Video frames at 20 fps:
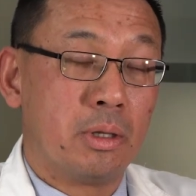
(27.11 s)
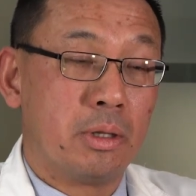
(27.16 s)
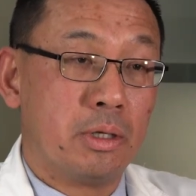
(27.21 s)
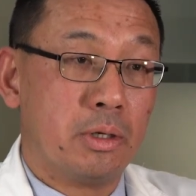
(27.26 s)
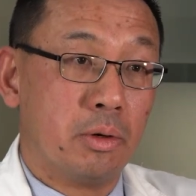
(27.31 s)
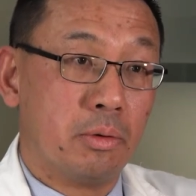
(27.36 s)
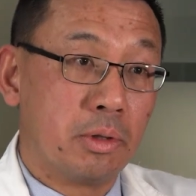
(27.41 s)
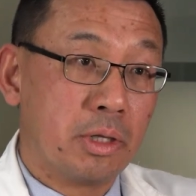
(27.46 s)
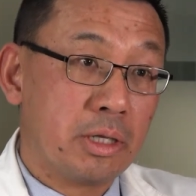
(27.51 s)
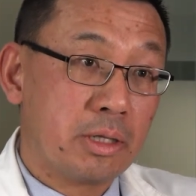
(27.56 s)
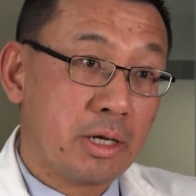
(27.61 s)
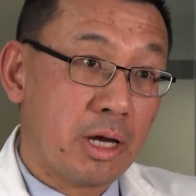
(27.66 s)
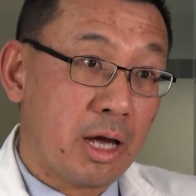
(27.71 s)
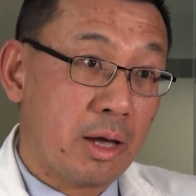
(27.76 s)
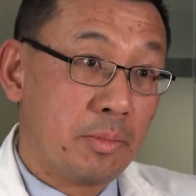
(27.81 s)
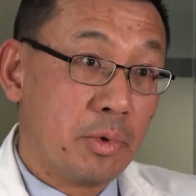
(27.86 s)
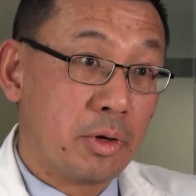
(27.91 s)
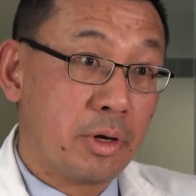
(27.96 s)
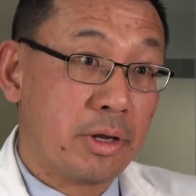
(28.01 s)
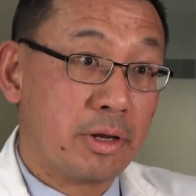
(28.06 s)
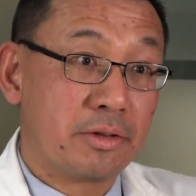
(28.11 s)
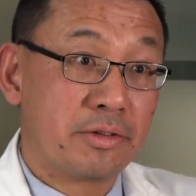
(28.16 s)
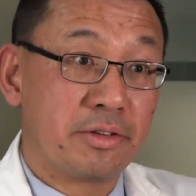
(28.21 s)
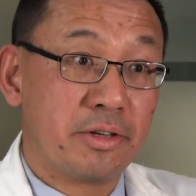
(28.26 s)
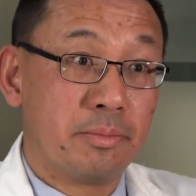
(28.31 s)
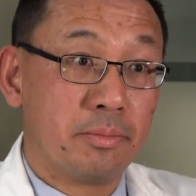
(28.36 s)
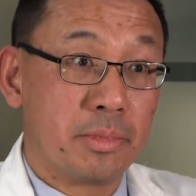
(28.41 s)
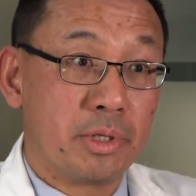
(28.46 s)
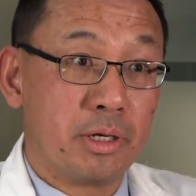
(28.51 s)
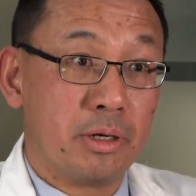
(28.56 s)
The only time you get a
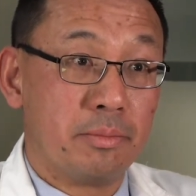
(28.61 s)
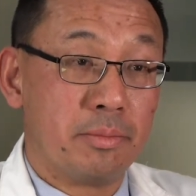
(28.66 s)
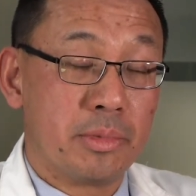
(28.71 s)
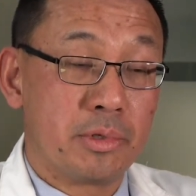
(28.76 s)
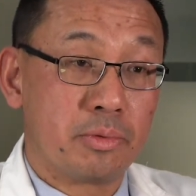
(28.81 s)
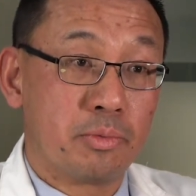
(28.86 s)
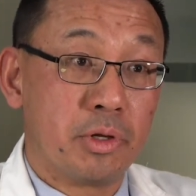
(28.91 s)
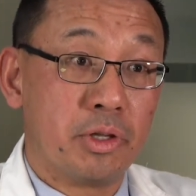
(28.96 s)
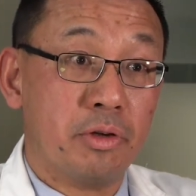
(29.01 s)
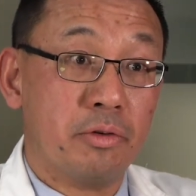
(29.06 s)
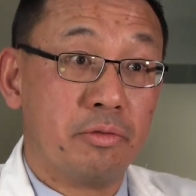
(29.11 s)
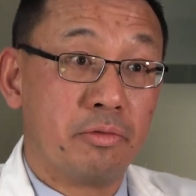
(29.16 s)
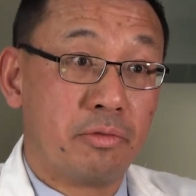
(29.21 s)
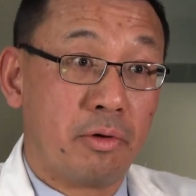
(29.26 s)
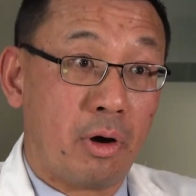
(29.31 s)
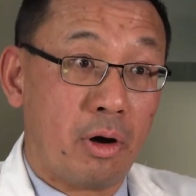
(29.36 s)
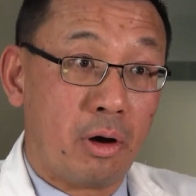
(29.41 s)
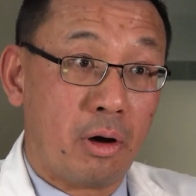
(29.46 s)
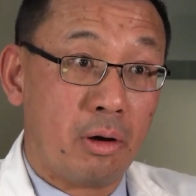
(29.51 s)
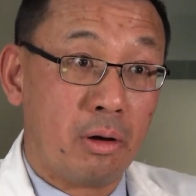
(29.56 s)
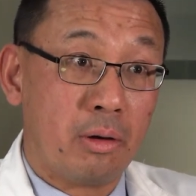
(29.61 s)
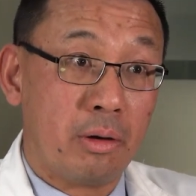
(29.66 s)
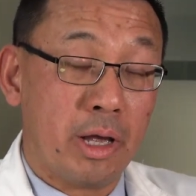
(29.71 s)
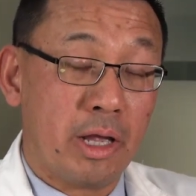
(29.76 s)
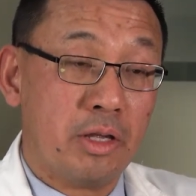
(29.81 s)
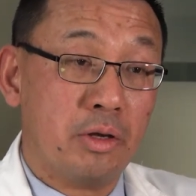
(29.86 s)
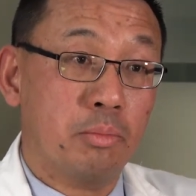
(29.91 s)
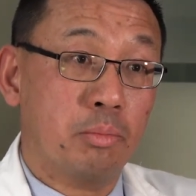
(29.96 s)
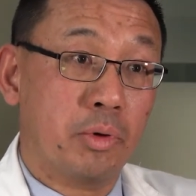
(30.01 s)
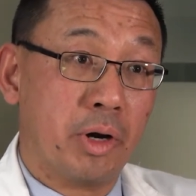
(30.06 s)
symptom is when you fall
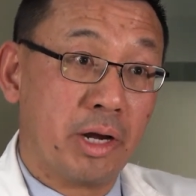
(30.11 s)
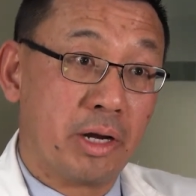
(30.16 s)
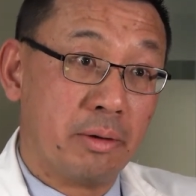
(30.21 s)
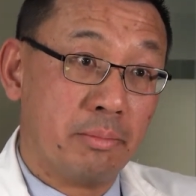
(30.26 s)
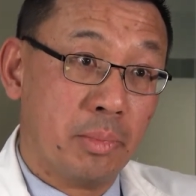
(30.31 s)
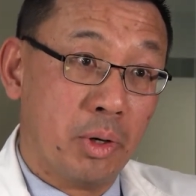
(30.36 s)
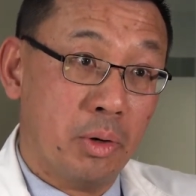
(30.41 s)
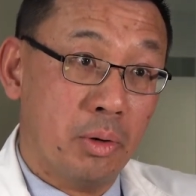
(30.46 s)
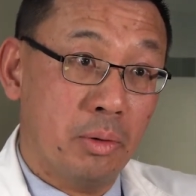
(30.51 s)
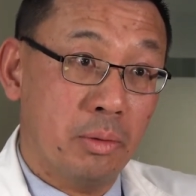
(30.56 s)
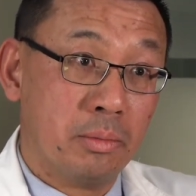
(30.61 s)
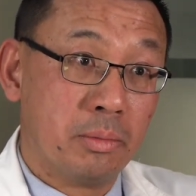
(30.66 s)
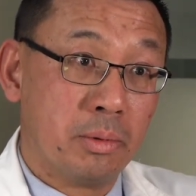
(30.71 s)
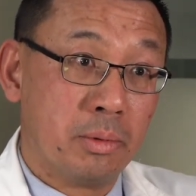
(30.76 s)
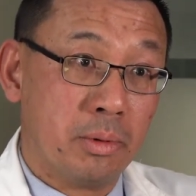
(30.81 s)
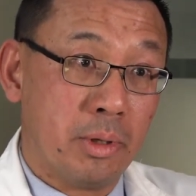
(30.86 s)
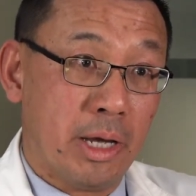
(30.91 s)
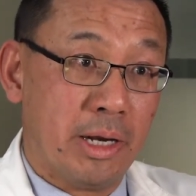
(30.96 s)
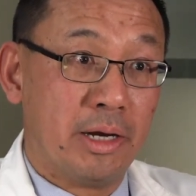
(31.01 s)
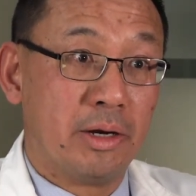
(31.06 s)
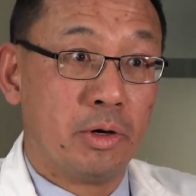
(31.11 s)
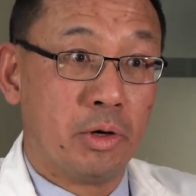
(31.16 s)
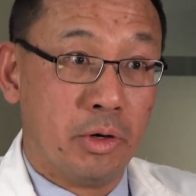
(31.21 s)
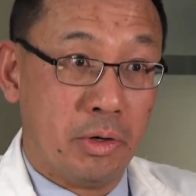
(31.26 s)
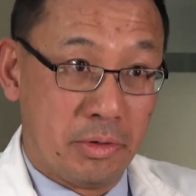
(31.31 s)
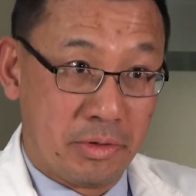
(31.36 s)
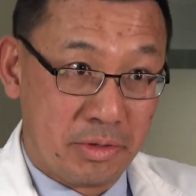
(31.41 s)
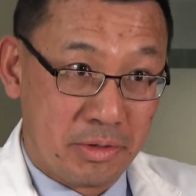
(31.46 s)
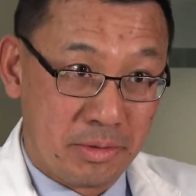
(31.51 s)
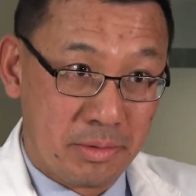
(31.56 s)
and you break a bone and it
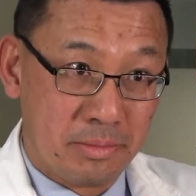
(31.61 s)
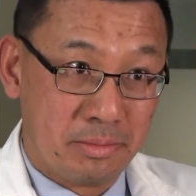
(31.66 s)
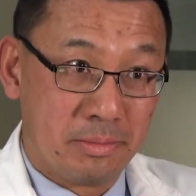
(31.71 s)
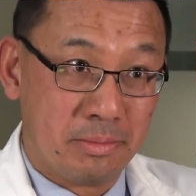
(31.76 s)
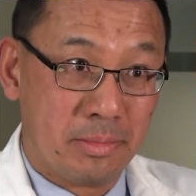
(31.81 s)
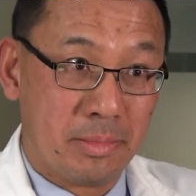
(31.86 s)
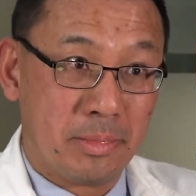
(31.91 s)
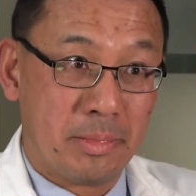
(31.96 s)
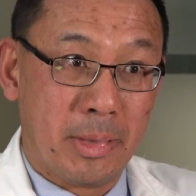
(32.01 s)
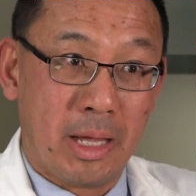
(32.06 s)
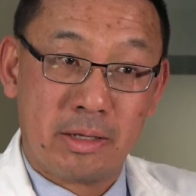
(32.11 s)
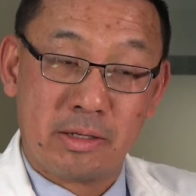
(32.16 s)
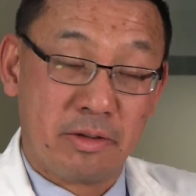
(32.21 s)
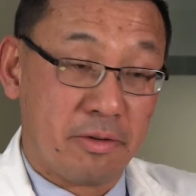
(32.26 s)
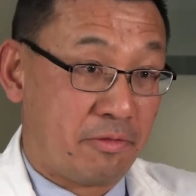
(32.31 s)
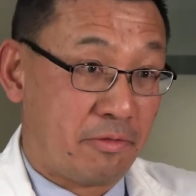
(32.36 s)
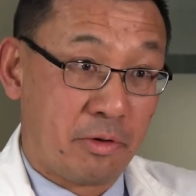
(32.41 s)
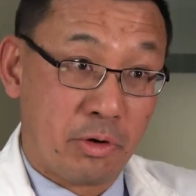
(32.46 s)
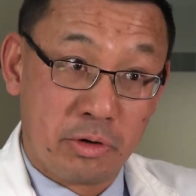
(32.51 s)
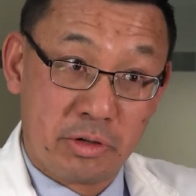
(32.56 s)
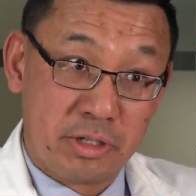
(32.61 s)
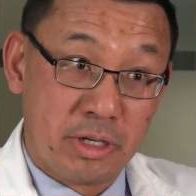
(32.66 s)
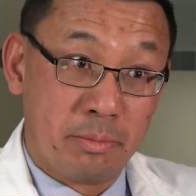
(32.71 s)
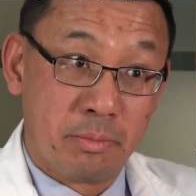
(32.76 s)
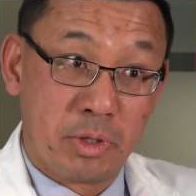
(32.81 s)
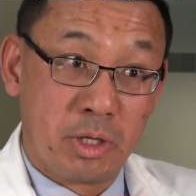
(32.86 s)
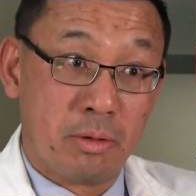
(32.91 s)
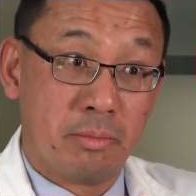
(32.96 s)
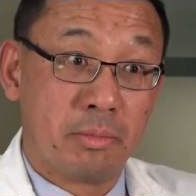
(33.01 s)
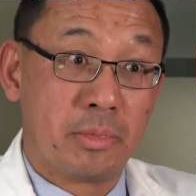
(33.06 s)
hurts. That's the first
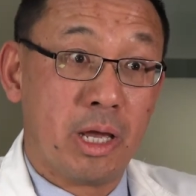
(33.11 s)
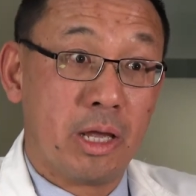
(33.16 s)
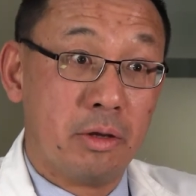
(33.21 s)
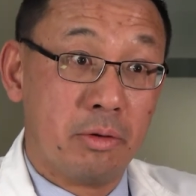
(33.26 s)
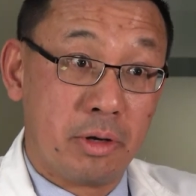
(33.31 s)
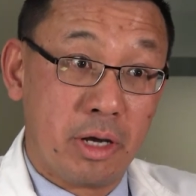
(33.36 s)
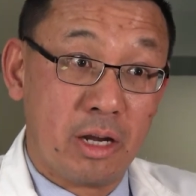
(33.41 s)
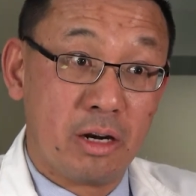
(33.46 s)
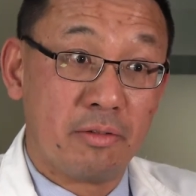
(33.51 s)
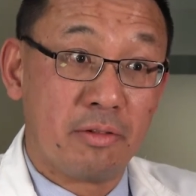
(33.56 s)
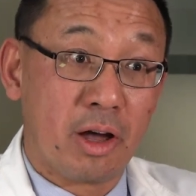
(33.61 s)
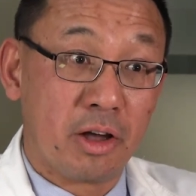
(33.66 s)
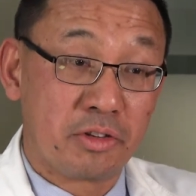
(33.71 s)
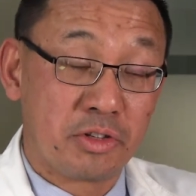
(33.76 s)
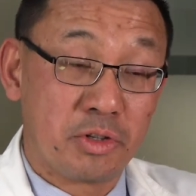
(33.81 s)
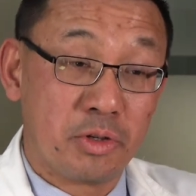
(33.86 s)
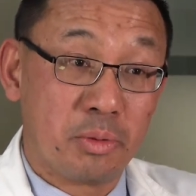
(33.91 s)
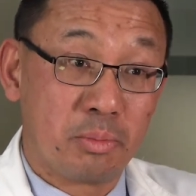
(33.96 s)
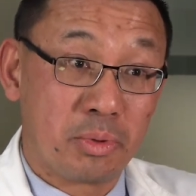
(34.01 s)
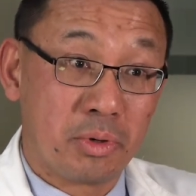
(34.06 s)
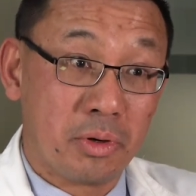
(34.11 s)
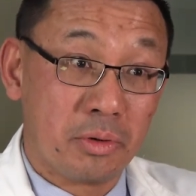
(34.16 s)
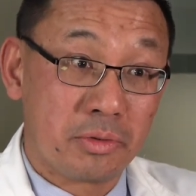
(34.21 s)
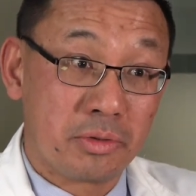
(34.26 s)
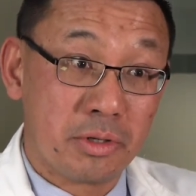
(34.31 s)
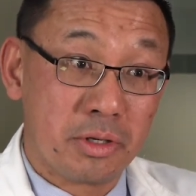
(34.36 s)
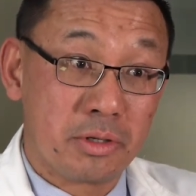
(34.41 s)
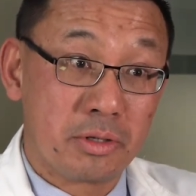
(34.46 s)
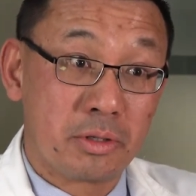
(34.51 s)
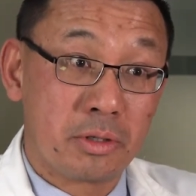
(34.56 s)
symptom that you get of
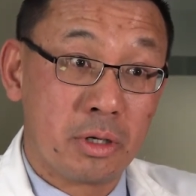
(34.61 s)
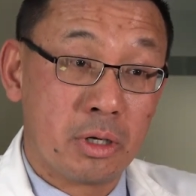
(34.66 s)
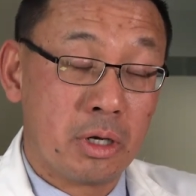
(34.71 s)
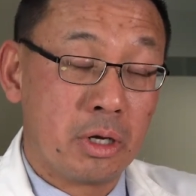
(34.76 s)
osteoporosis.